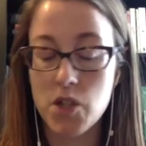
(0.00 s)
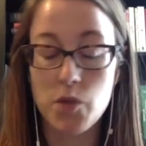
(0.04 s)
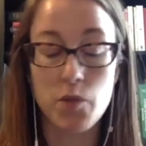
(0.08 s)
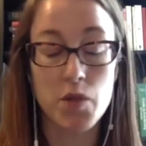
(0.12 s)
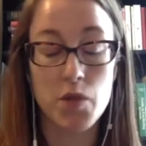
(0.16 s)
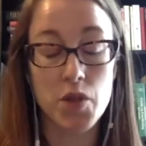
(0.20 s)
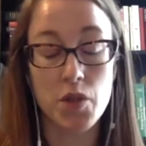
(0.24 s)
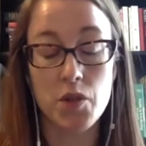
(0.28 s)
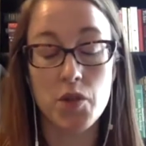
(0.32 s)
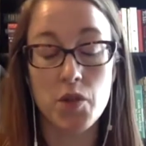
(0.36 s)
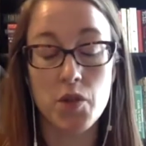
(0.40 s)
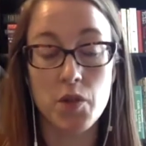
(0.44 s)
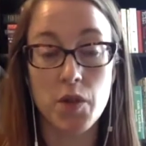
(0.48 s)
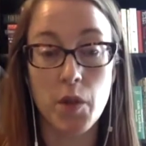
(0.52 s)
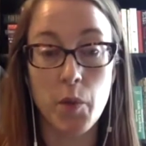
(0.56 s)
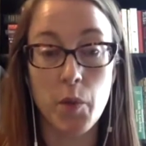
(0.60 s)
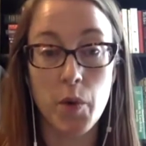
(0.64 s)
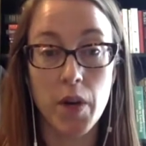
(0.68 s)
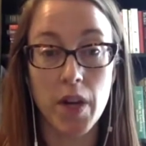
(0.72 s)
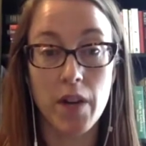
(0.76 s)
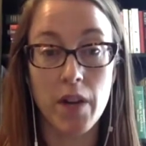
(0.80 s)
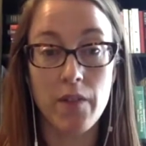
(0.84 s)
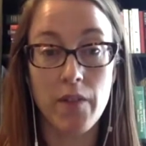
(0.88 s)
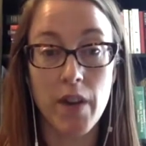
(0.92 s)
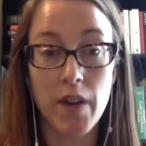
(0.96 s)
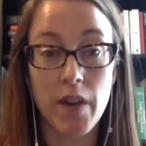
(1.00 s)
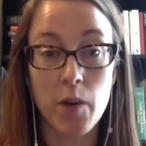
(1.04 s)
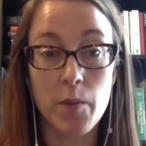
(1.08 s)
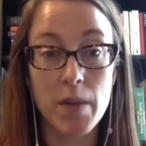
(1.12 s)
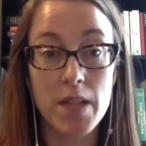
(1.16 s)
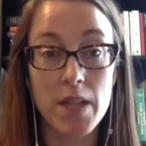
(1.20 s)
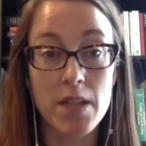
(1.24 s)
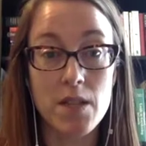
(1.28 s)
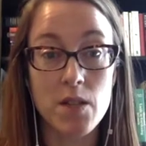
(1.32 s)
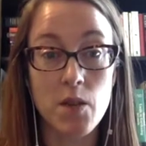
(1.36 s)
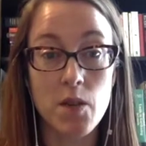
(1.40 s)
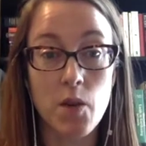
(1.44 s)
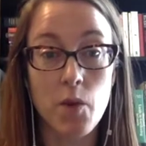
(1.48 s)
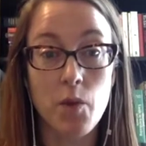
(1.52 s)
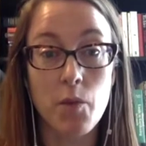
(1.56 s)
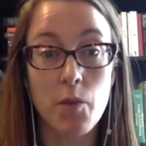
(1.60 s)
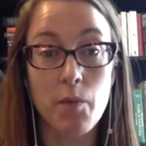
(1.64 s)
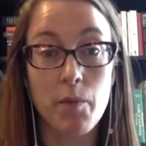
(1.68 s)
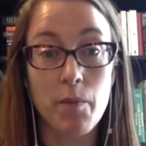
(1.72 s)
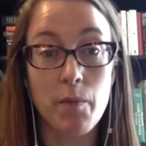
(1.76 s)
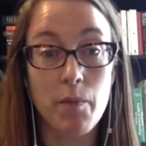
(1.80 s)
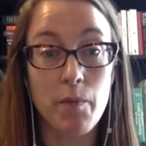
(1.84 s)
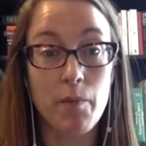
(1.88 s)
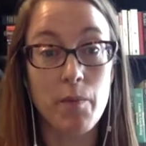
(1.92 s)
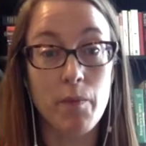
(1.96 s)
a results-only work environment. So
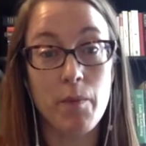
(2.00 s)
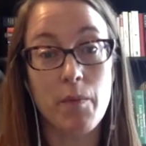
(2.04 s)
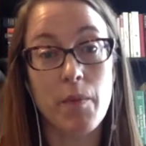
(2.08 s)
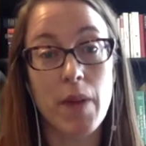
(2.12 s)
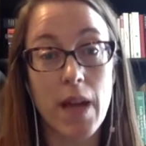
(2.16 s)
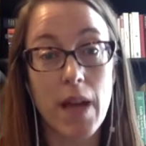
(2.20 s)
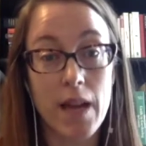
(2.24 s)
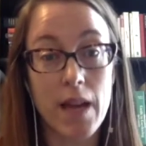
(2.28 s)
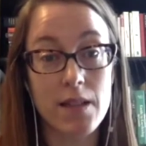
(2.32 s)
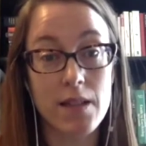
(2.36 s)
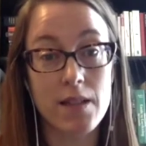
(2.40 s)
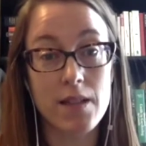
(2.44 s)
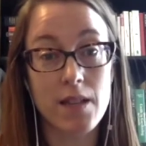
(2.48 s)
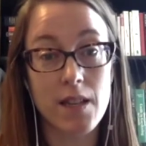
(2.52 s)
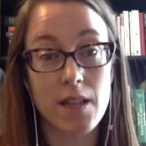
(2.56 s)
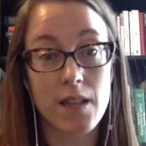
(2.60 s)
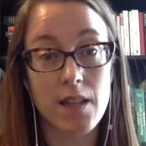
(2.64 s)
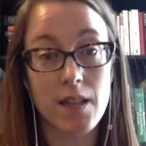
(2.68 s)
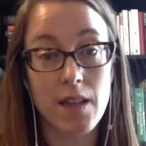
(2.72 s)
as